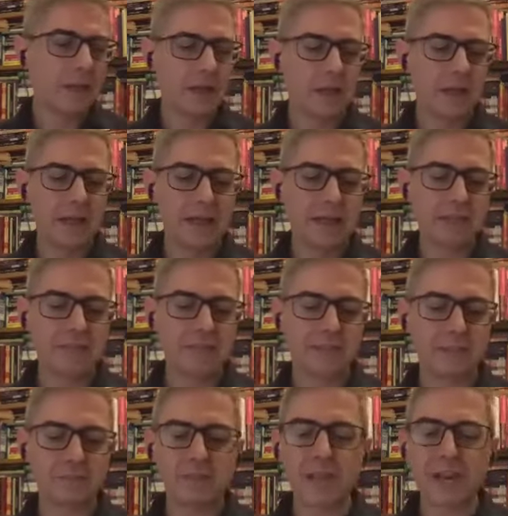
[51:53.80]
And
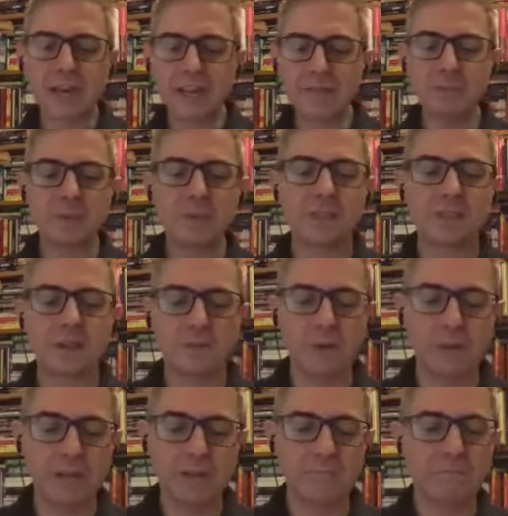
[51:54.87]
sometimes
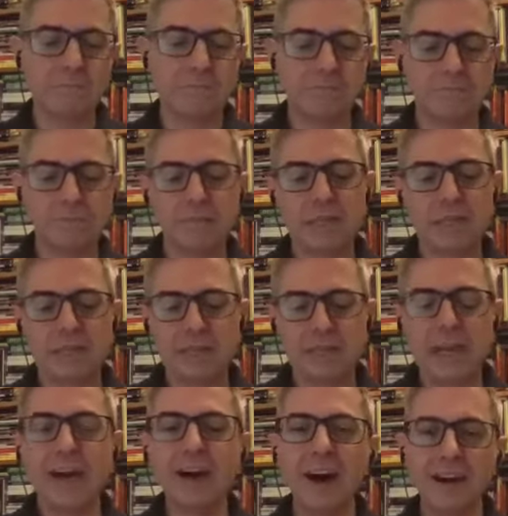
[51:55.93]
when an
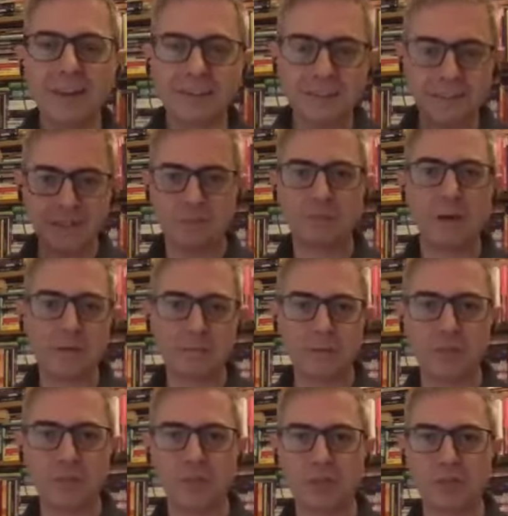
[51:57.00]
enlightened
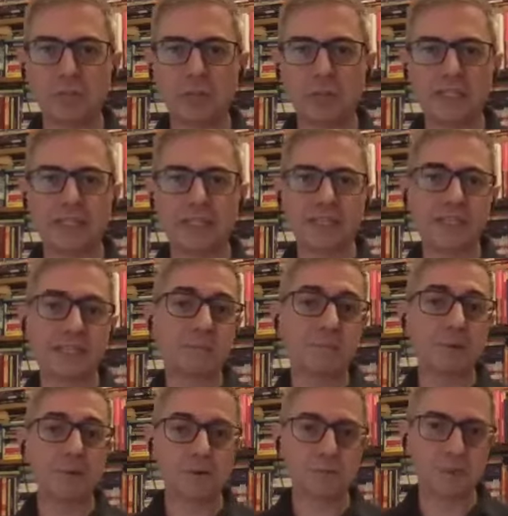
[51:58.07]
publisher makes an
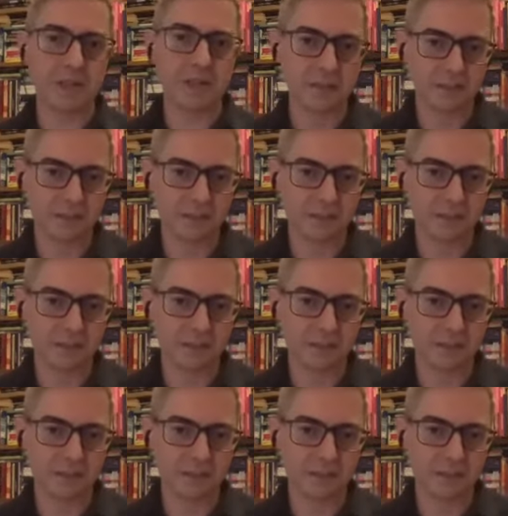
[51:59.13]
experiment